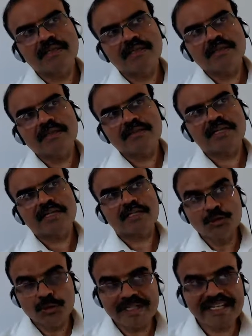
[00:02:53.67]
there are
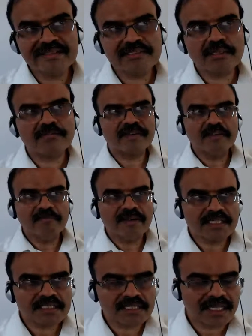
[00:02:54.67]
2 days of
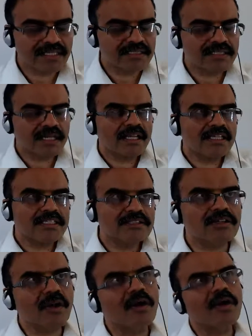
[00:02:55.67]
events as I
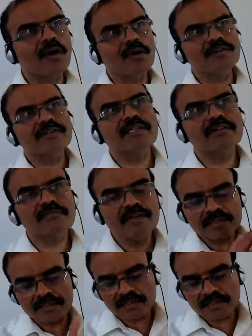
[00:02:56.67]
saw on the event